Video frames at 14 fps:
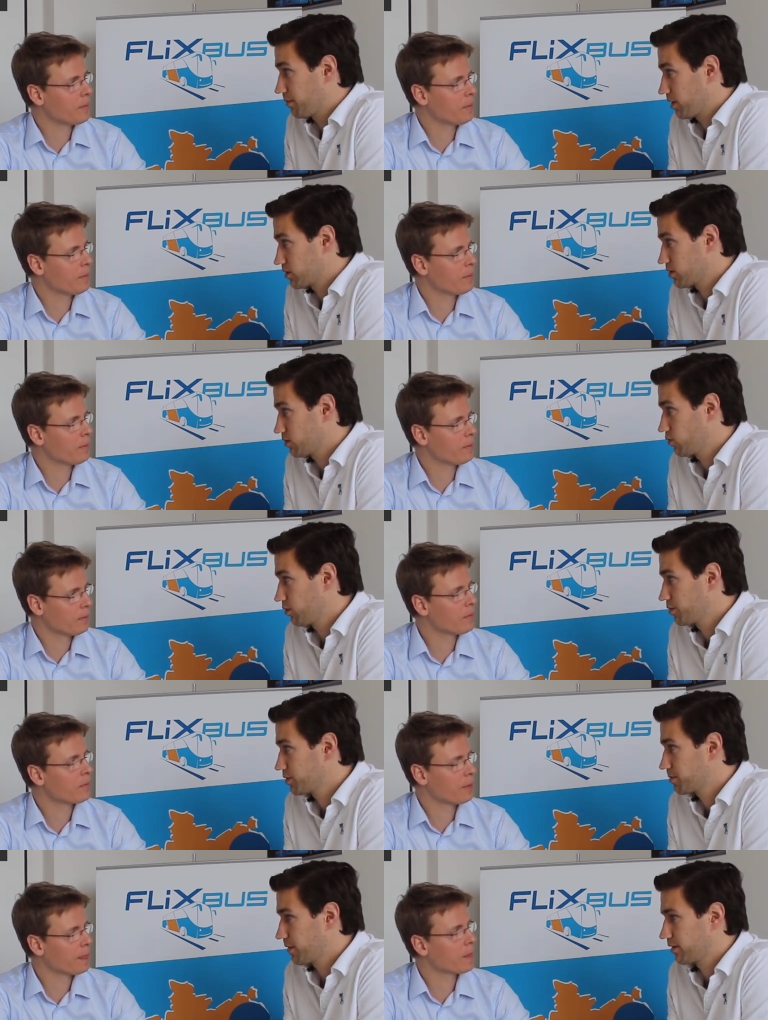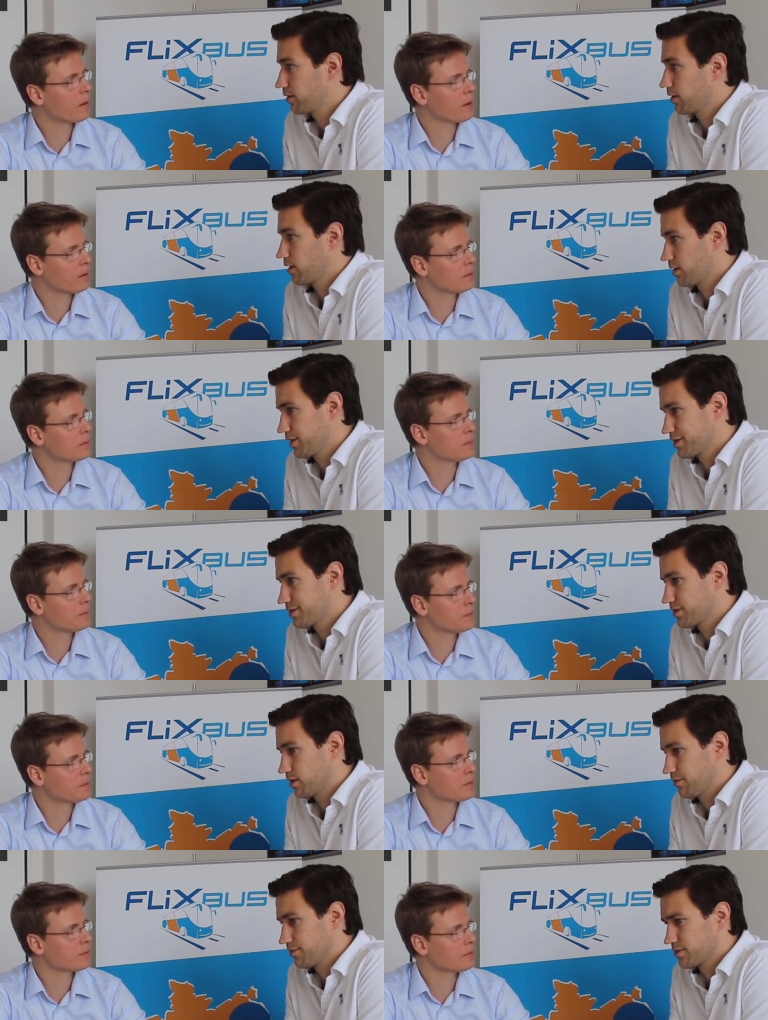Speaker 1: budget we spend there,
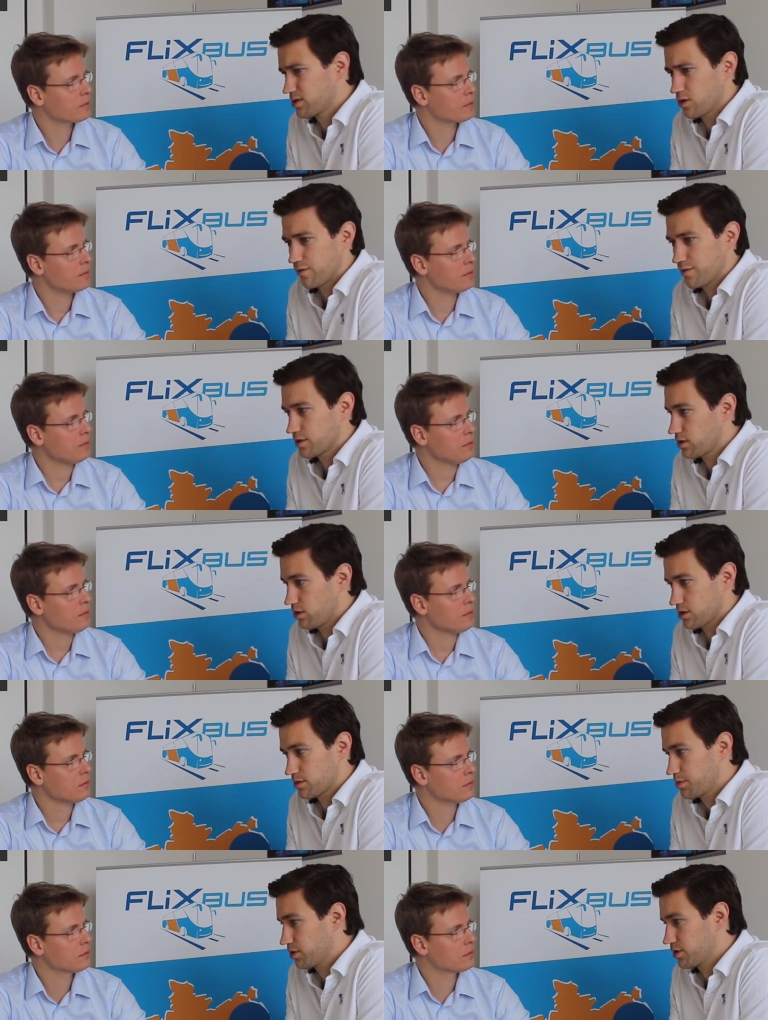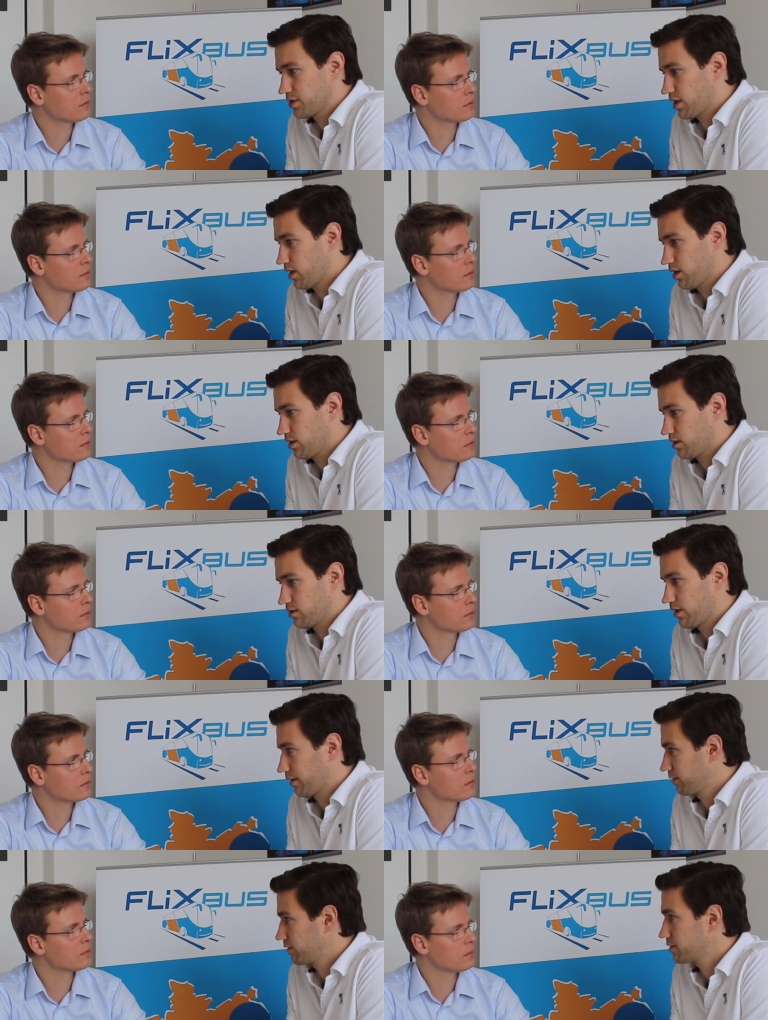it's um, service cost per ticket,
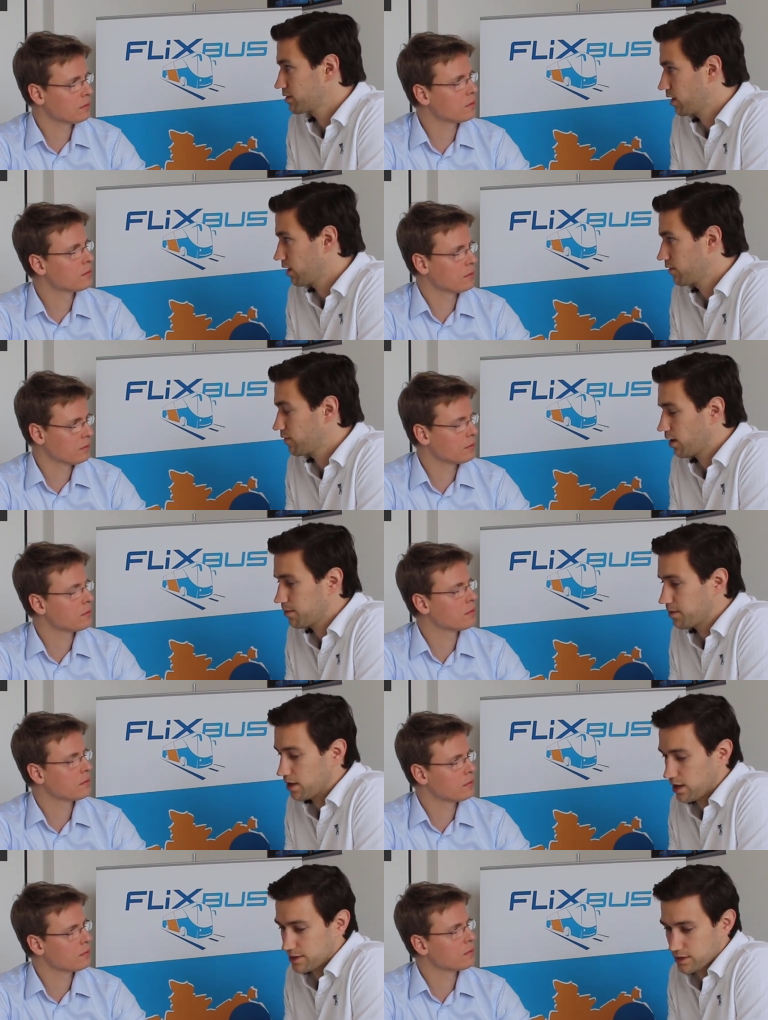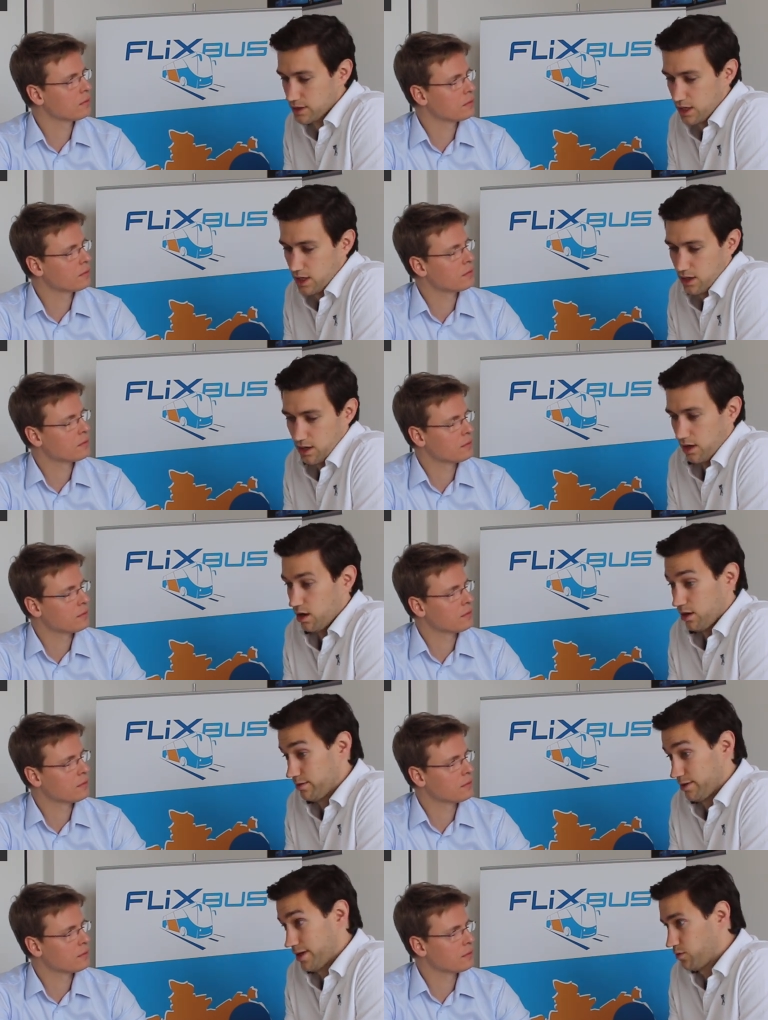like these kind of KPIs,
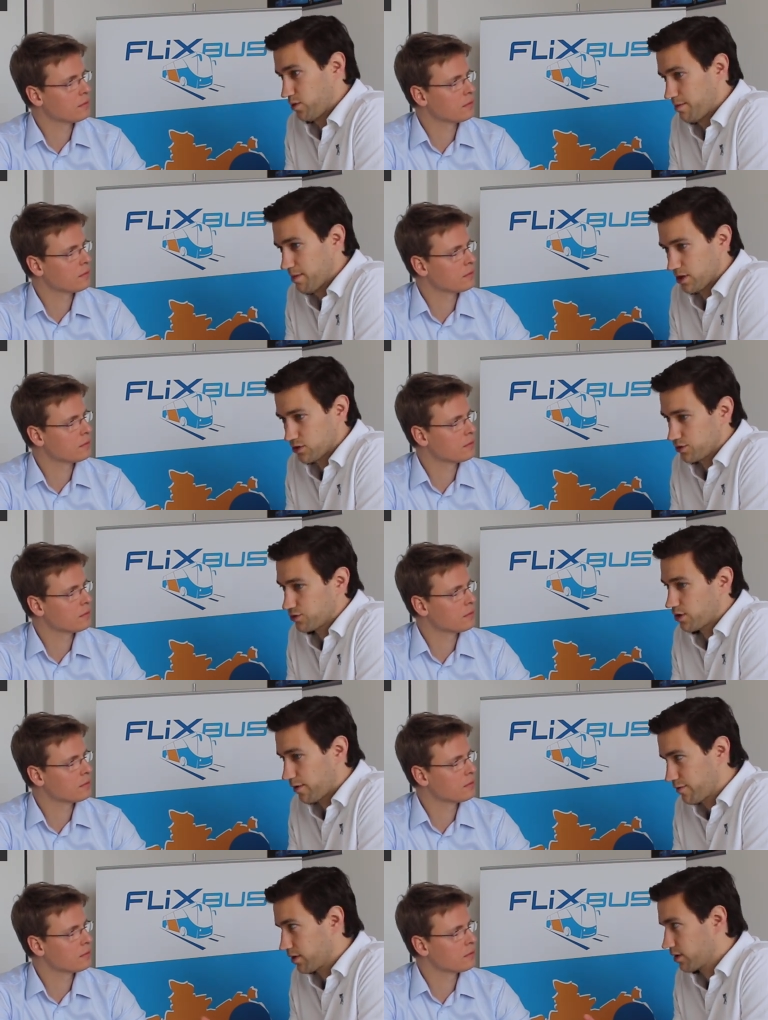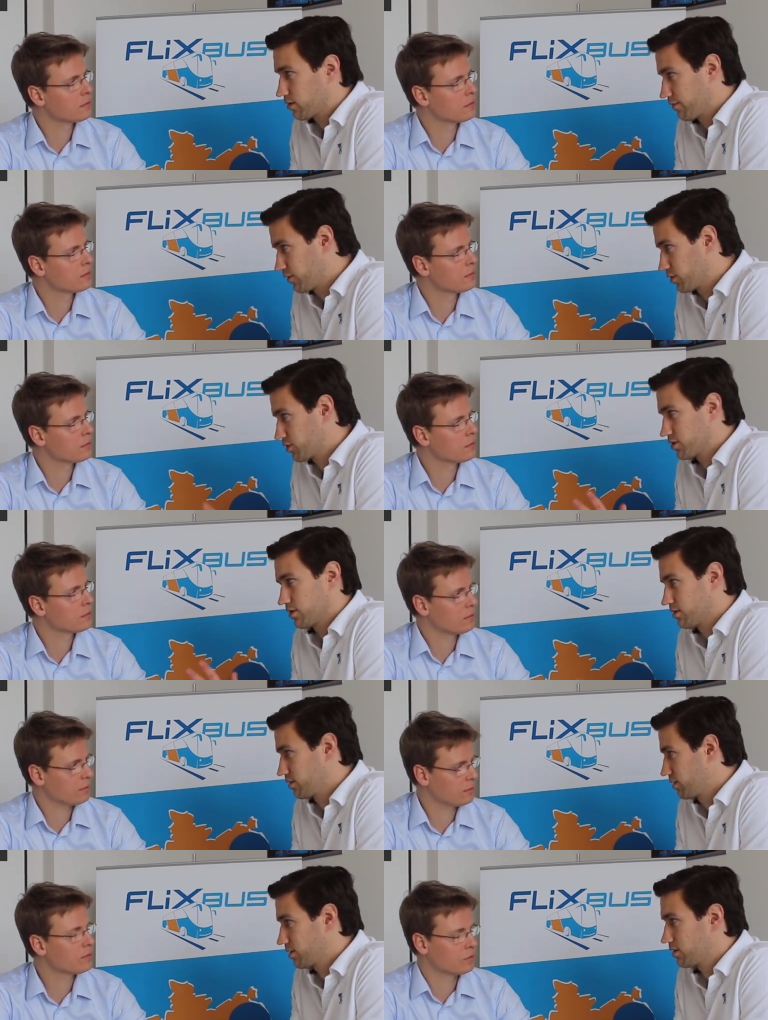uh, and we measure traffic
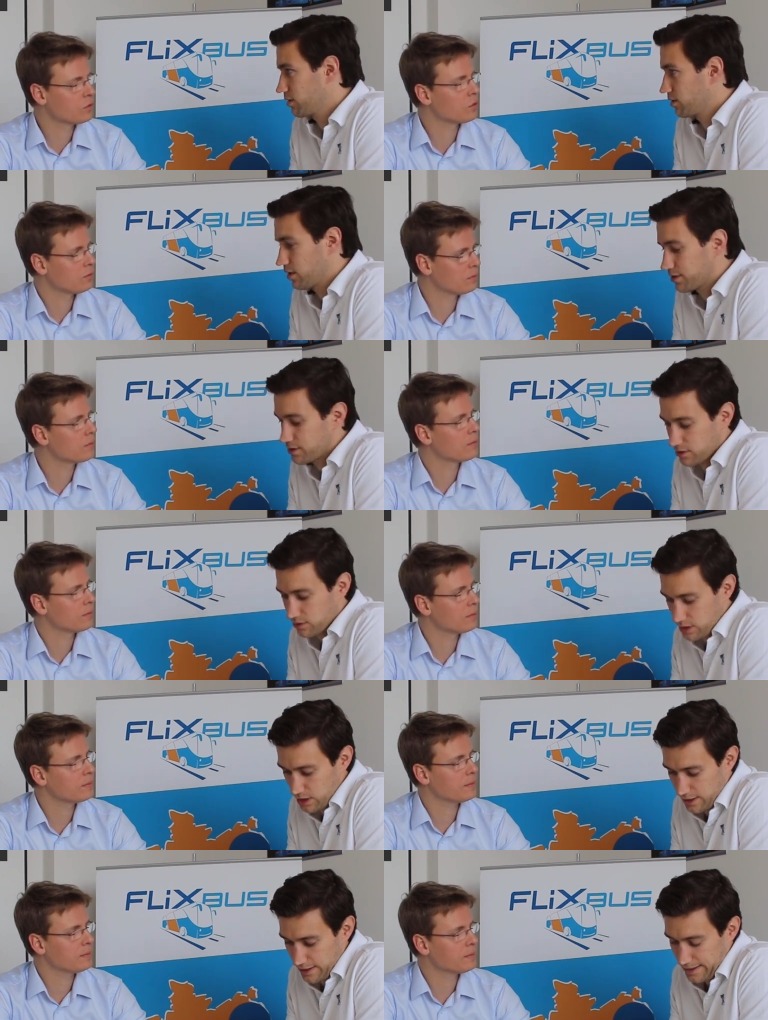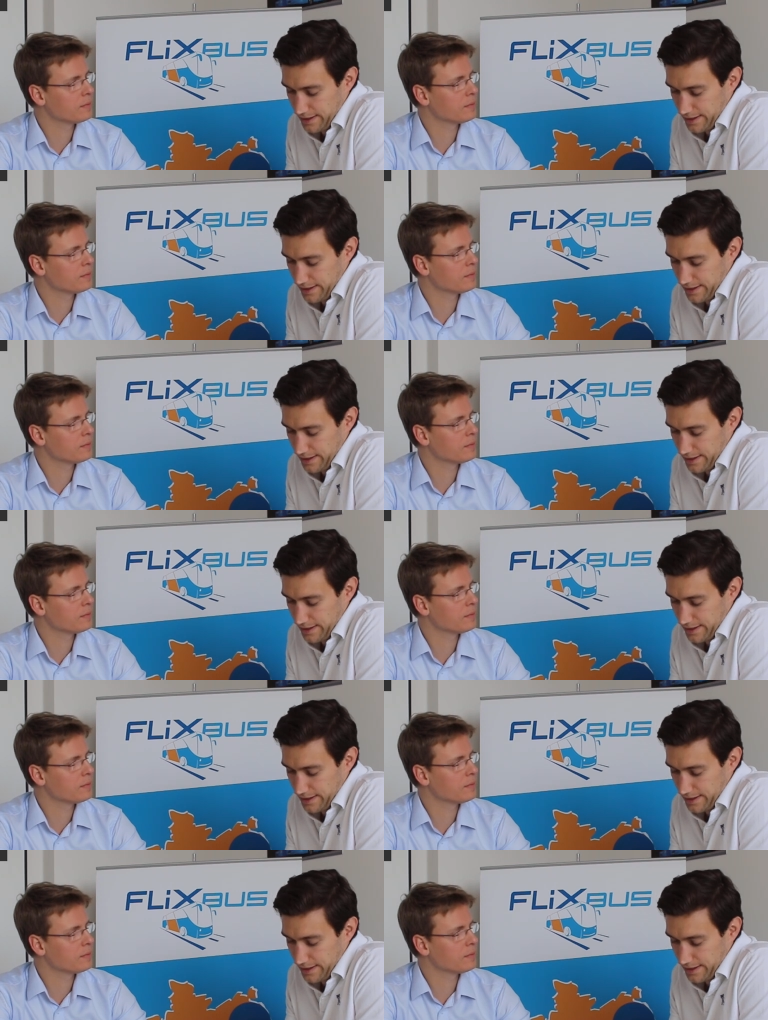conversion, etc.